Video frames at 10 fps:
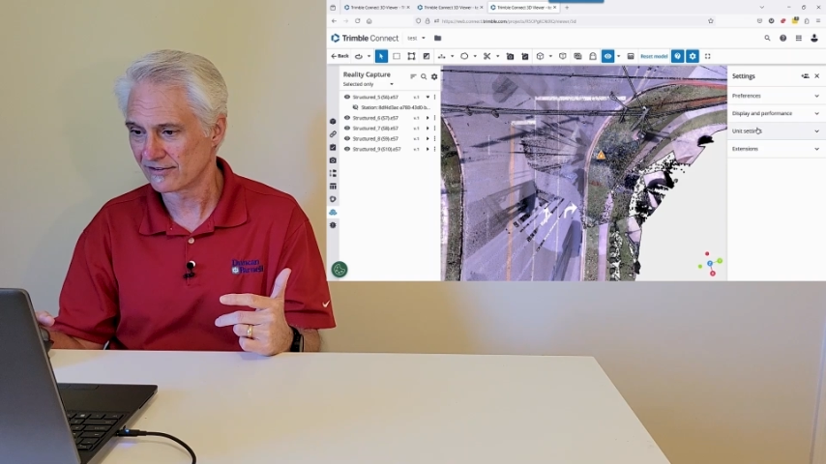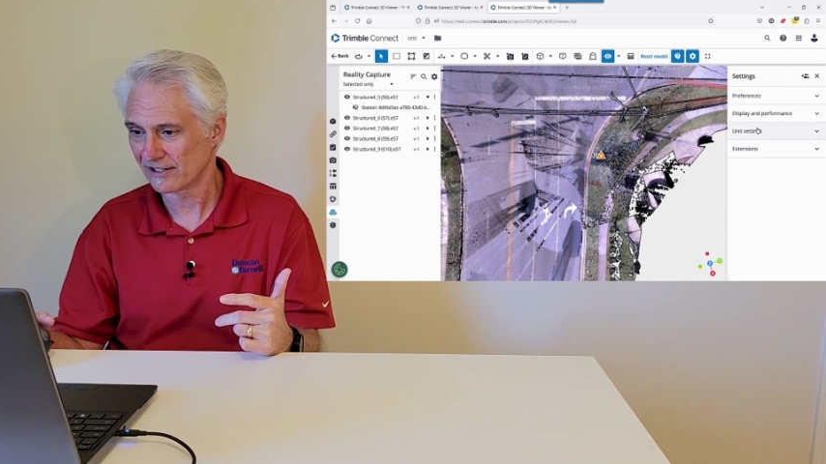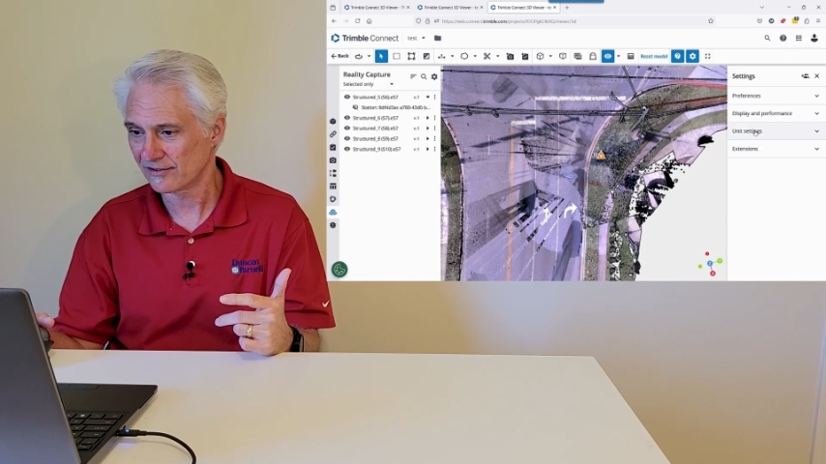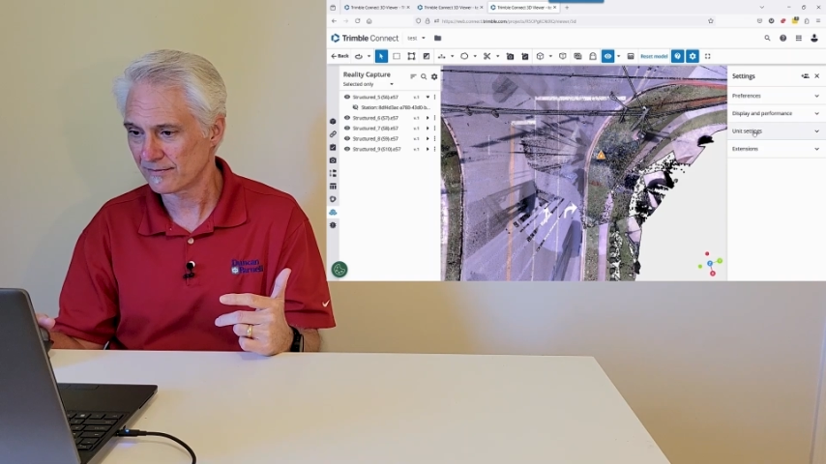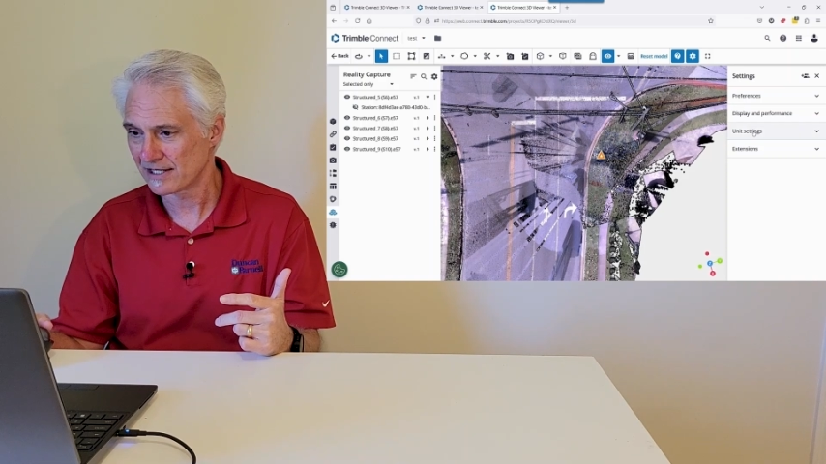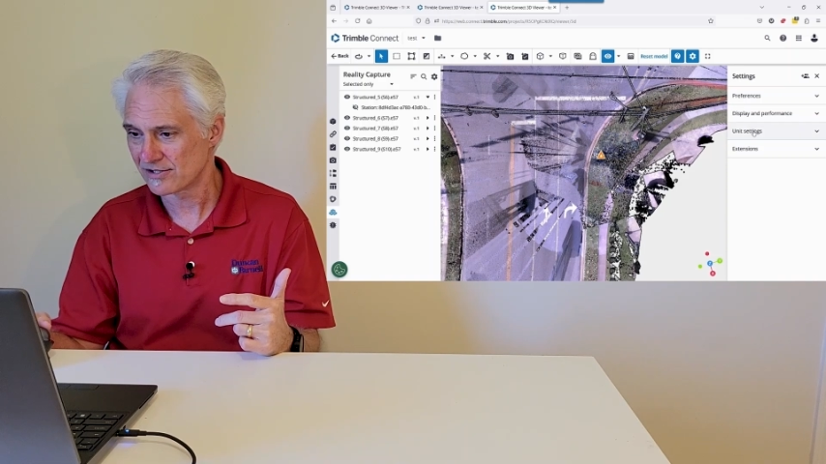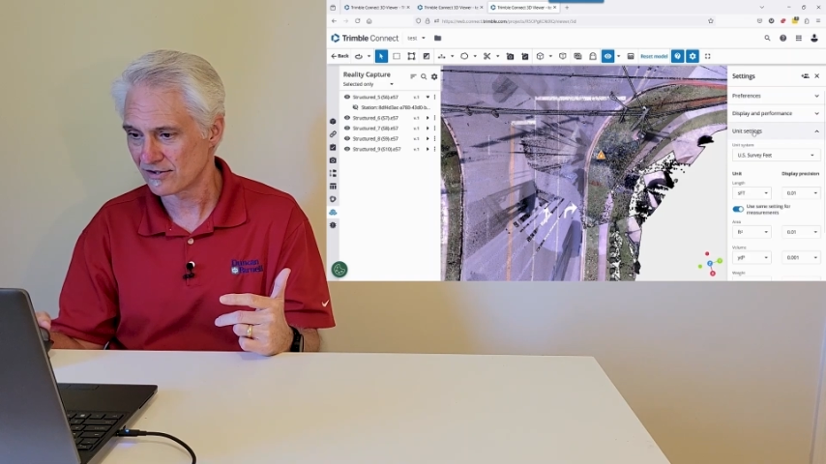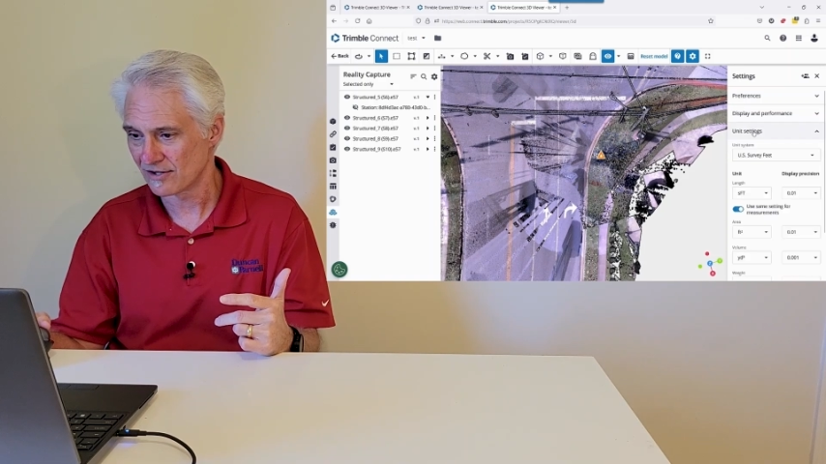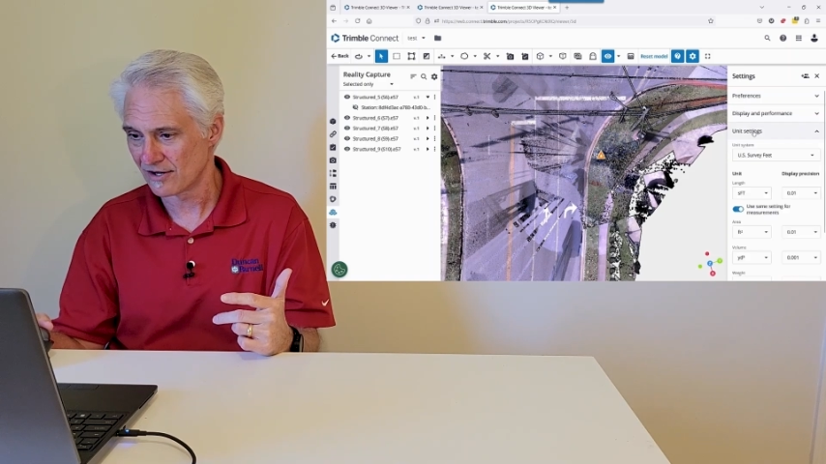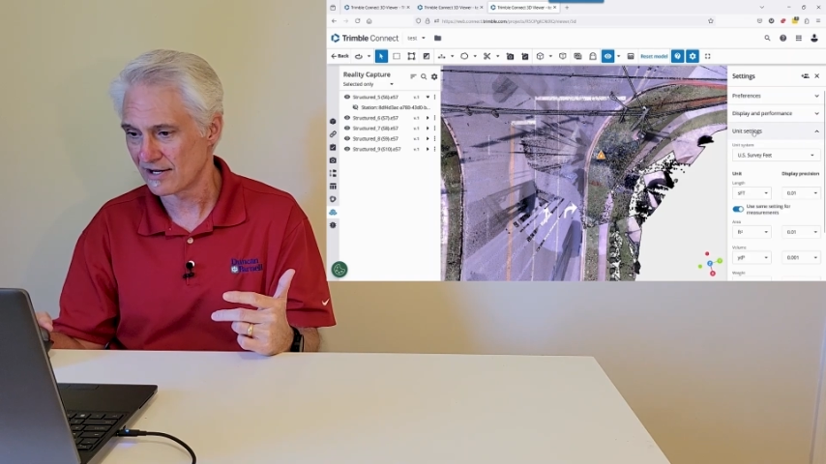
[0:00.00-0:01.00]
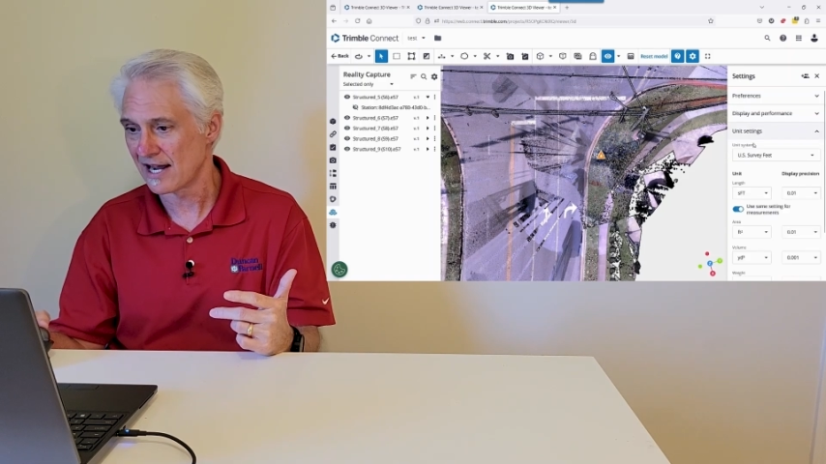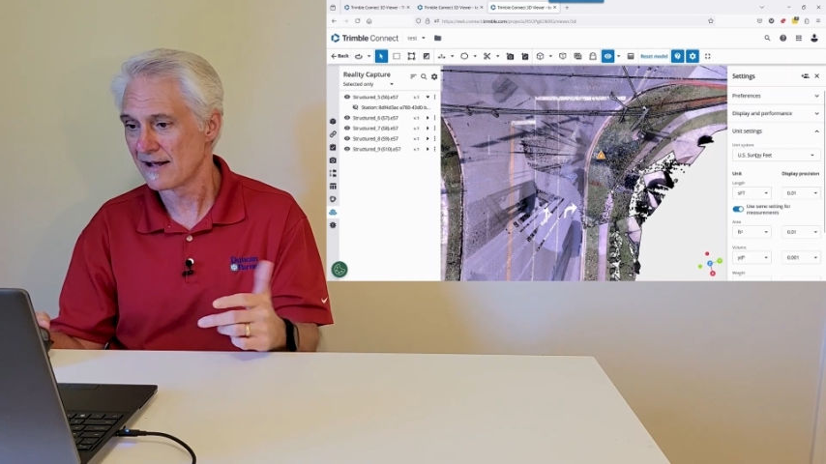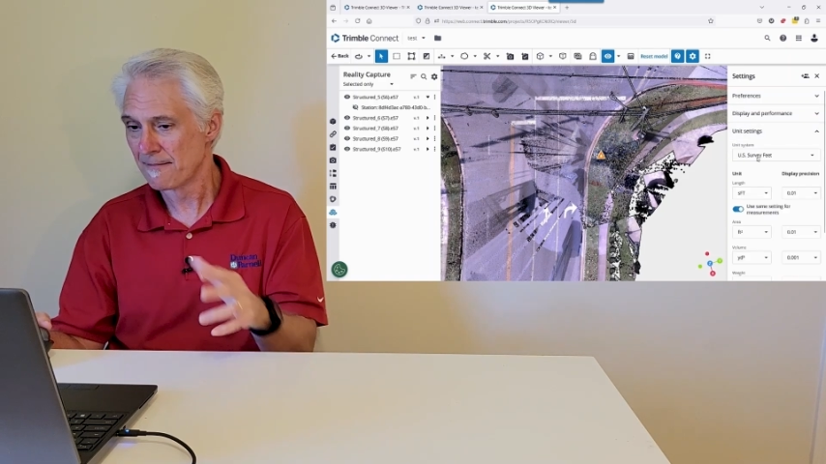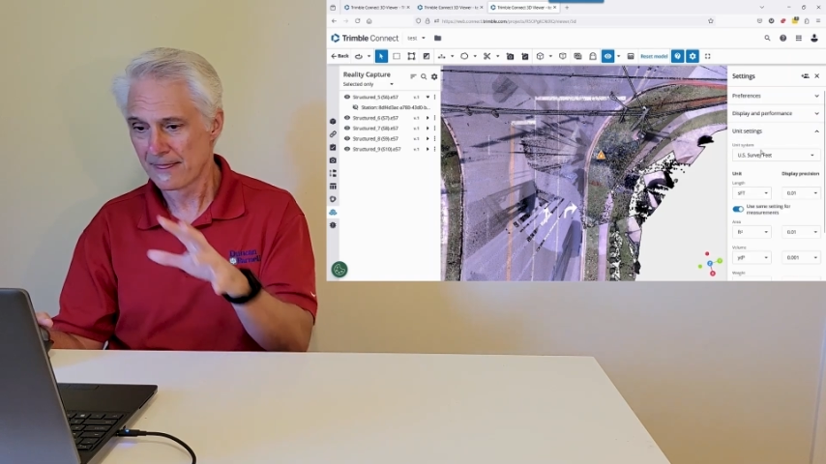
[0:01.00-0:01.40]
So let's make sure, okay,